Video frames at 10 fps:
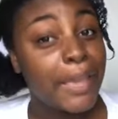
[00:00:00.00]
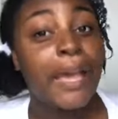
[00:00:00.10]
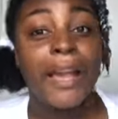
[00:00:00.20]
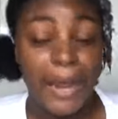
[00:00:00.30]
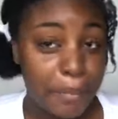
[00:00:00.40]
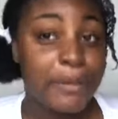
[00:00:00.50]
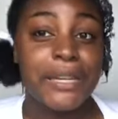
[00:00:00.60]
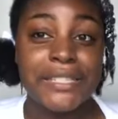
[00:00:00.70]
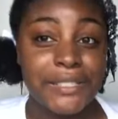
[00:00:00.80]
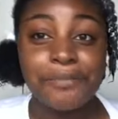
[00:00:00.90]
gotta put
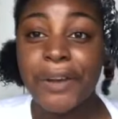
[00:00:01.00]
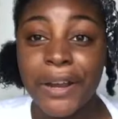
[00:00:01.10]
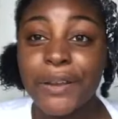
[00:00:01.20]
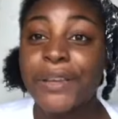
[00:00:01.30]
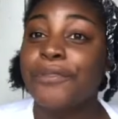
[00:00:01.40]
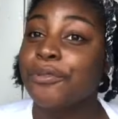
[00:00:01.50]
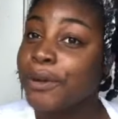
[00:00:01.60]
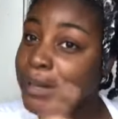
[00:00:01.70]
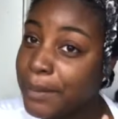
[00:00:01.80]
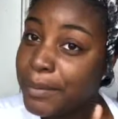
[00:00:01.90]
in some work if it
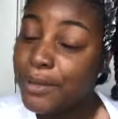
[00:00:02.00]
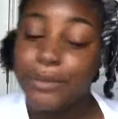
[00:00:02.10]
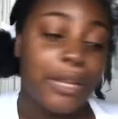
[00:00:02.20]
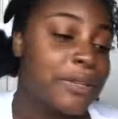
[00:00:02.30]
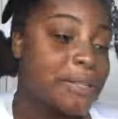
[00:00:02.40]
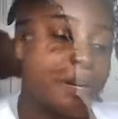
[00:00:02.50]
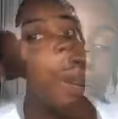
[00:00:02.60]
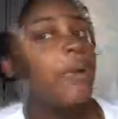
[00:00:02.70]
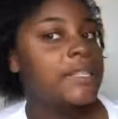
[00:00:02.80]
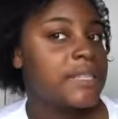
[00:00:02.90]
want to compete with those
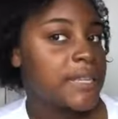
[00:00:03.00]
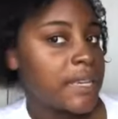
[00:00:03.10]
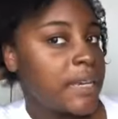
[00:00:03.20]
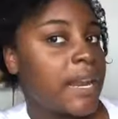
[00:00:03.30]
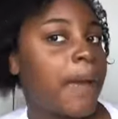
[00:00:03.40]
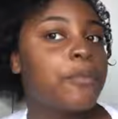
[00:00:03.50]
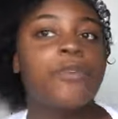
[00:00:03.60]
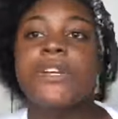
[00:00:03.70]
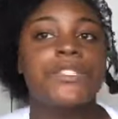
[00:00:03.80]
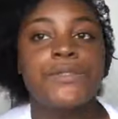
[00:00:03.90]
curls. Once again, I'm
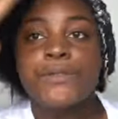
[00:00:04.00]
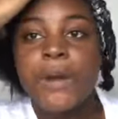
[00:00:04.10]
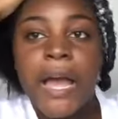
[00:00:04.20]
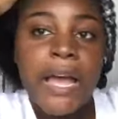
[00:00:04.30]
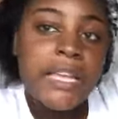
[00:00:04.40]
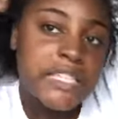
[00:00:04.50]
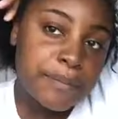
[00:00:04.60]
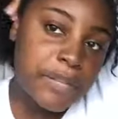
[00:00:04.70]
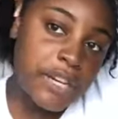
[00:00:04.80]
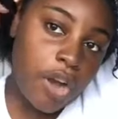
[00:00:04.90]
going to
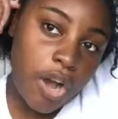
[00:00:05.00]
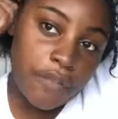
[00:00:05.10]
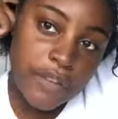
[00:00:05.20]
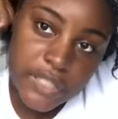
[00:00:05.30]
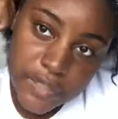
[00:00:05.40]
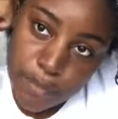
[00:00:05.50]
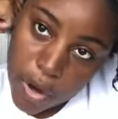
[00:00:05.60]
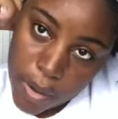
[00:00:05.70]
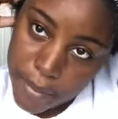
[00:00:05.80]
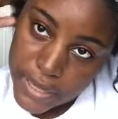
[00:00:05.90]
split off a
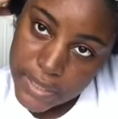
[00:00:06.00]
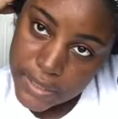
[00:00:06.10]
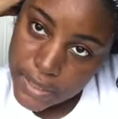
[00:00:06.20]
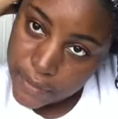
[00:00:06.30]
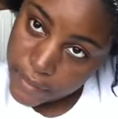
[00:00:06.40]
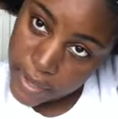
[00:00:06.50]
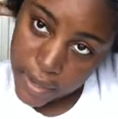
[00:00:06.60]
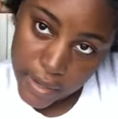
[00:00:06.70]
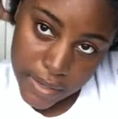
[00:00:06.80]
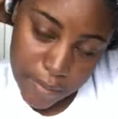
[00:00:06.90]
small piece of
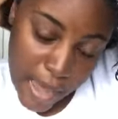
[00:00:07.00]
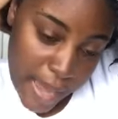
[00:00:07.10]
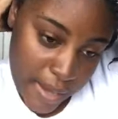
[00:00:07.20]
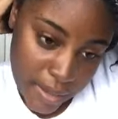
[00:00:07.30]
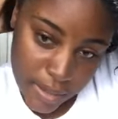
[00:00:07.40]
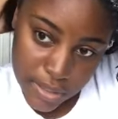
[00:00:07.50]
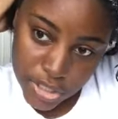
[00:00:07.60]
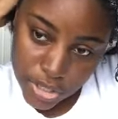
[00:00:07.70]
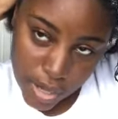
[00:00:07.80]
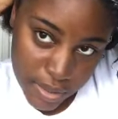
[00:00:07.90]
hair in the back and
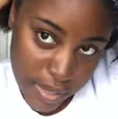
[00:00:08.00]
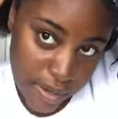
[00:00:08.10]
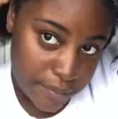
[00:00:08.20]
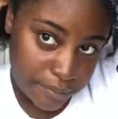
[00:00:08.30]
start there.